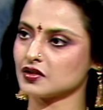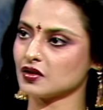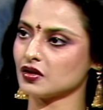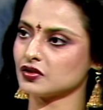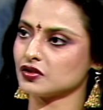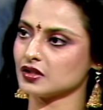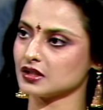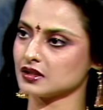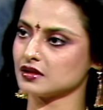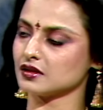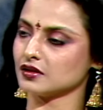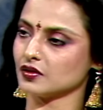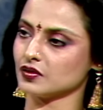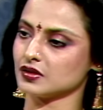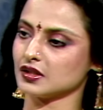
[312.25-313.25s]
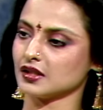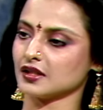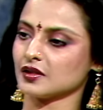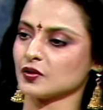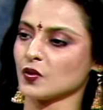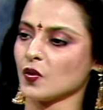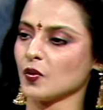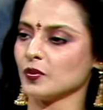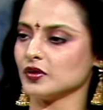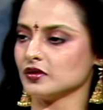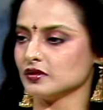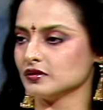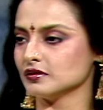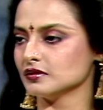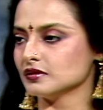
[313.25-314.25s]
it's not just sitting at home
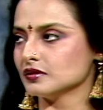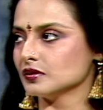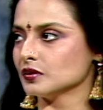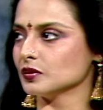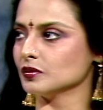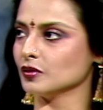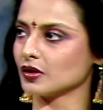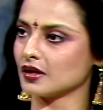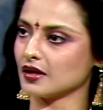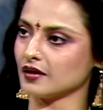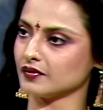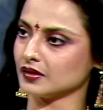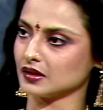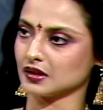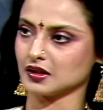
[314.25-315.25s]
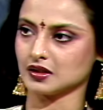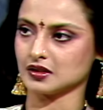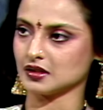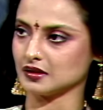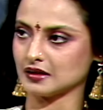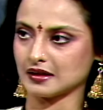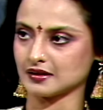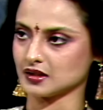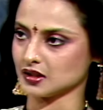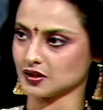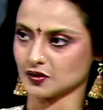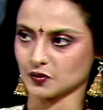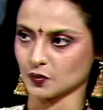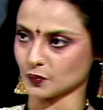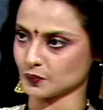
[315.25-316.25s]
and looking after the kids and that's
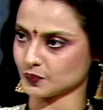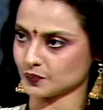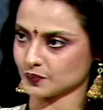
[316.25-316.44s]
it. No.